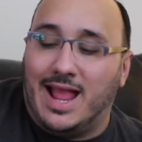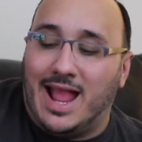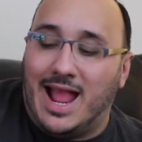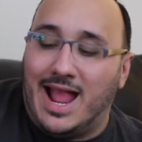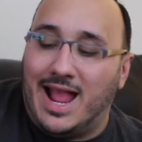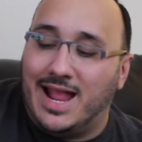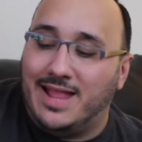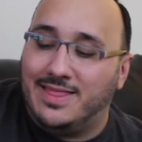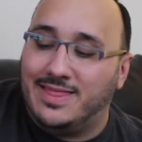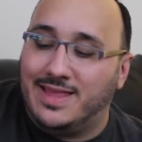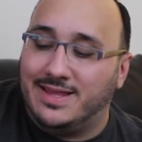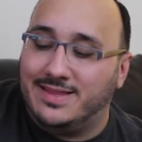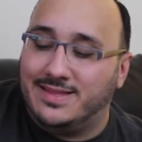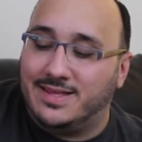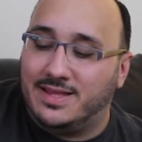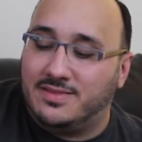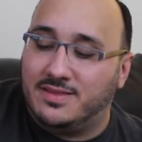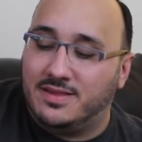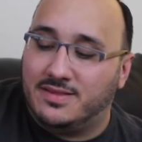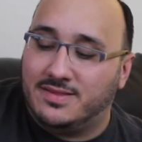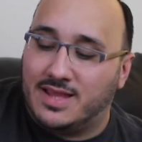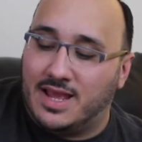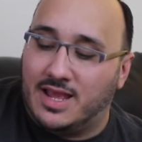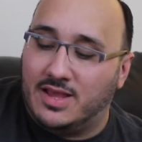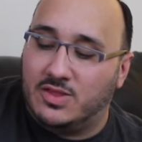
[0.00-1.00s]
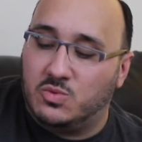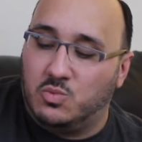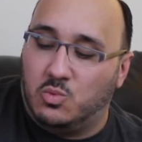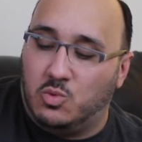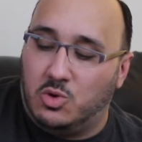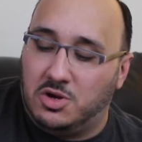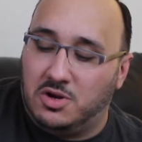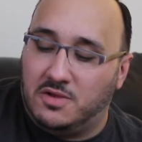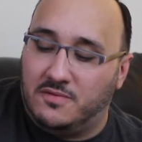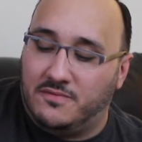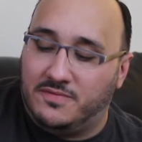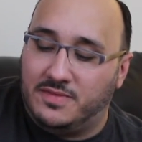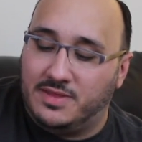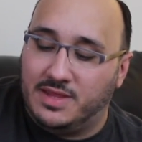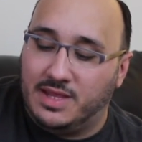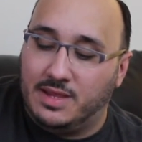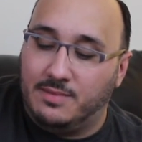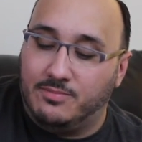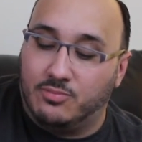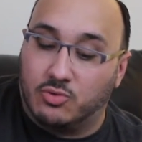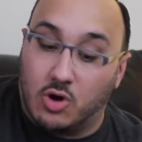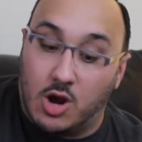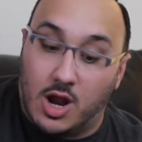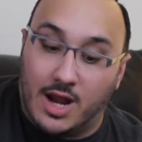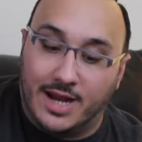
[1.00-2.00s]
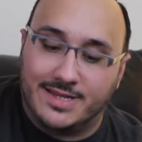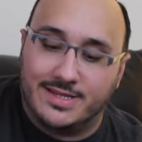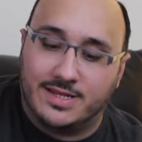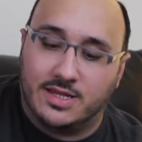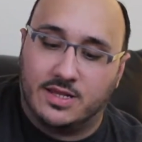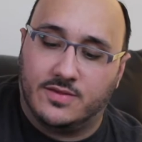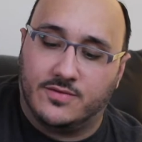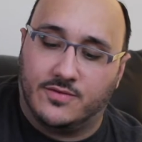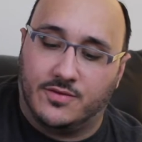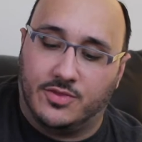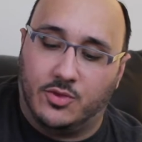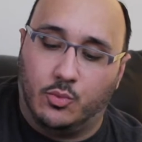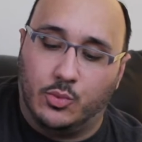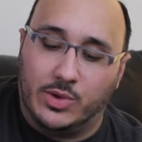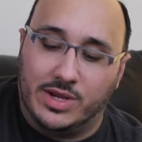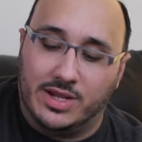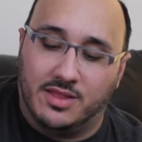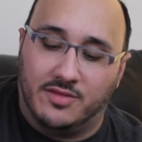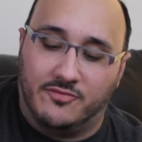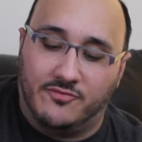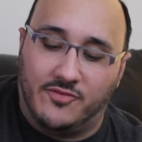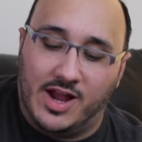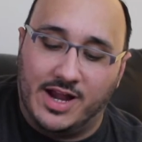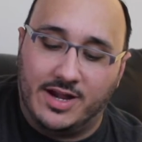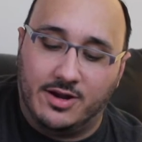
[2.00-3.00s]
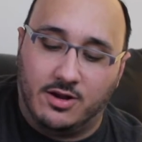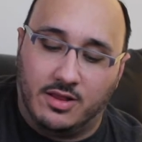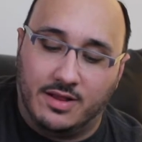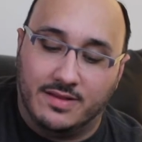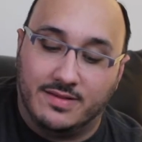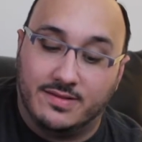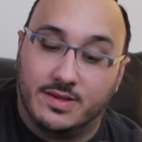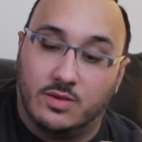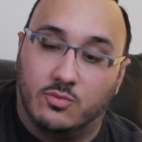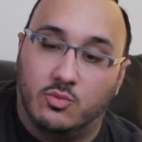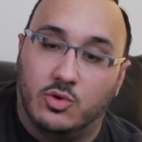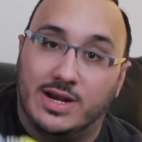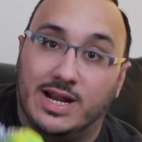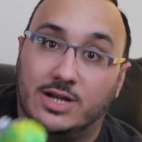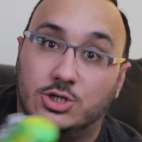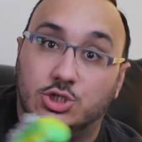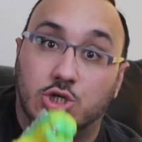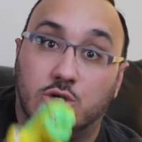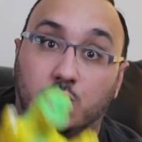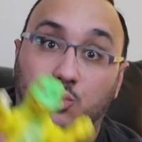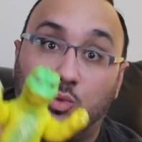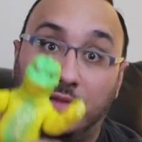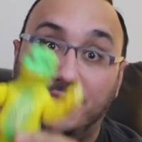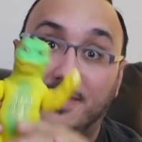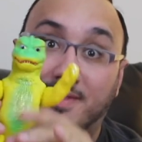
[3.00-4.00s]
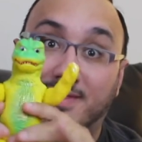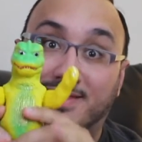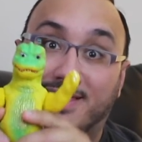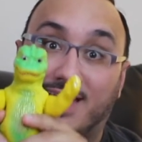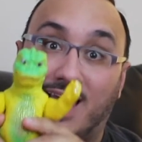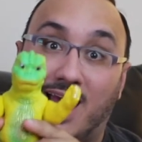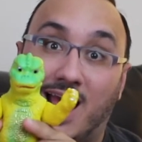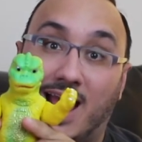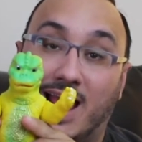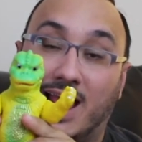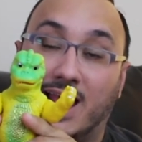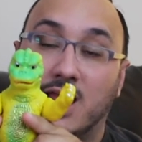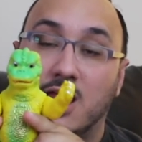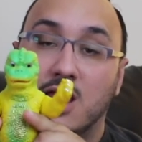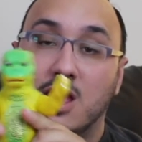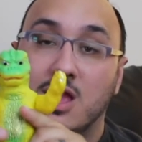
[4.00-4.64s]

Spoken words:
And they sent this as one of the prizes from the Wheel of Vinyl, and someone actually won this guy.